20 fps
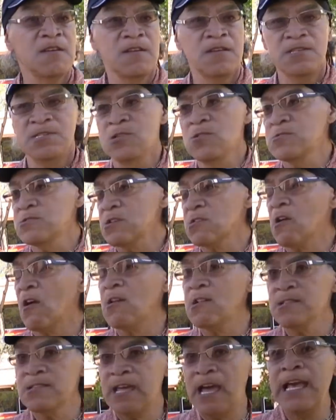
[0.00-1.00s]
use a
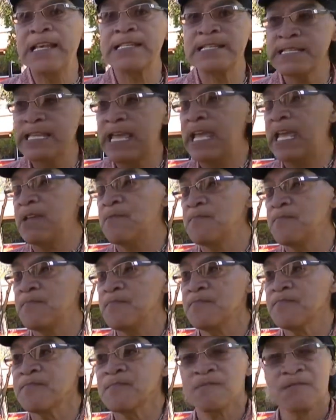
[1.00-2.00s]
colonized name,
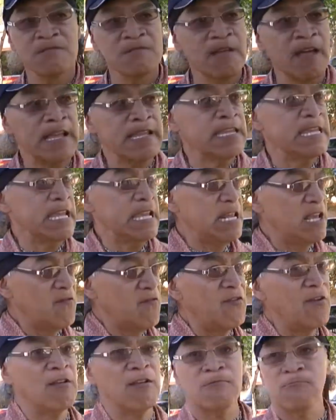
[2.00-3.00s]
like
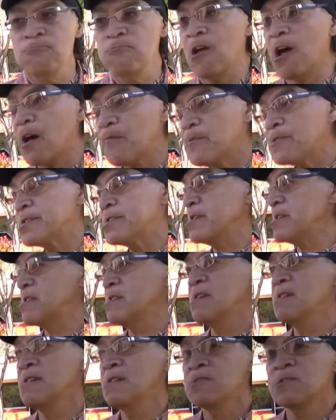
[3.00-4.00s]
Geedeville, Robinson.
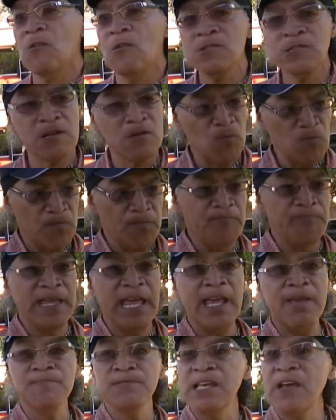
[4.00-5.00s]
Those are
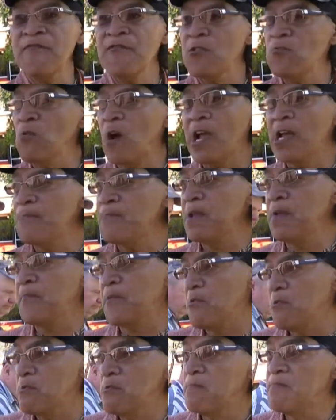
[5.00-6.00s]
names after white
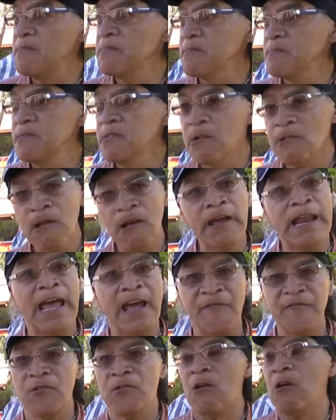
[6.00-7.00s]
people. They're not
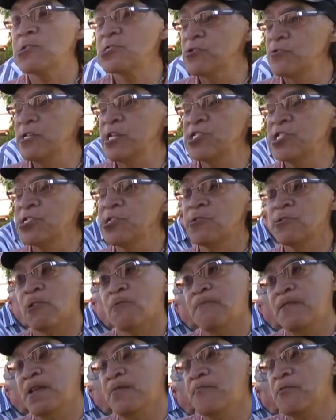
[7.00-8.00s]
after our tradition and
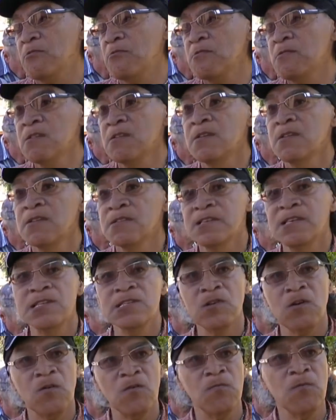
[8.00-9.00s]
our people. See,
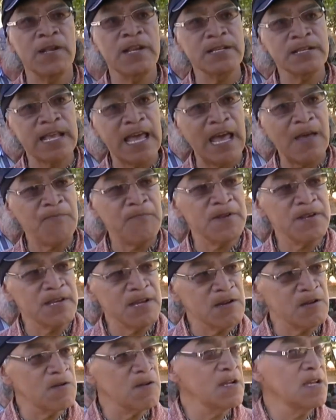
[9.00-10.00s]
so what has happened
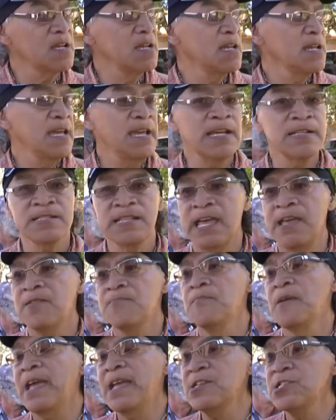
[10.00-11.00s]
here is they
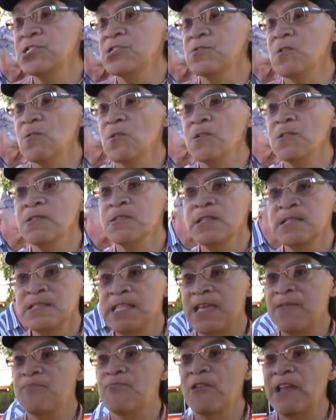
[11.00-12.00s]
made sure
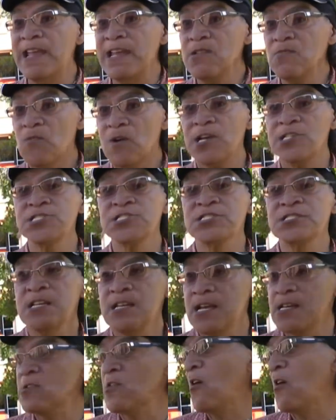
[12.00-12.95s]
they brainwashed and